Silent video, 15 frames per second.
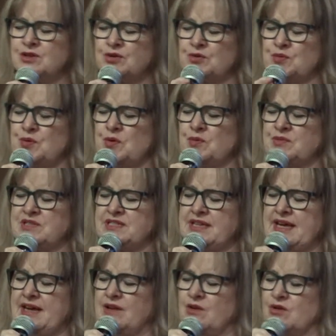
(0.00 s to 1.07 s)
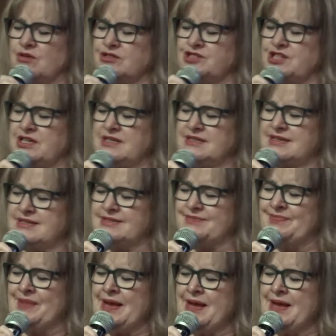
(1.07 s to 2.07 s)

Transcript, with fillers: her room today, Lord Jesus.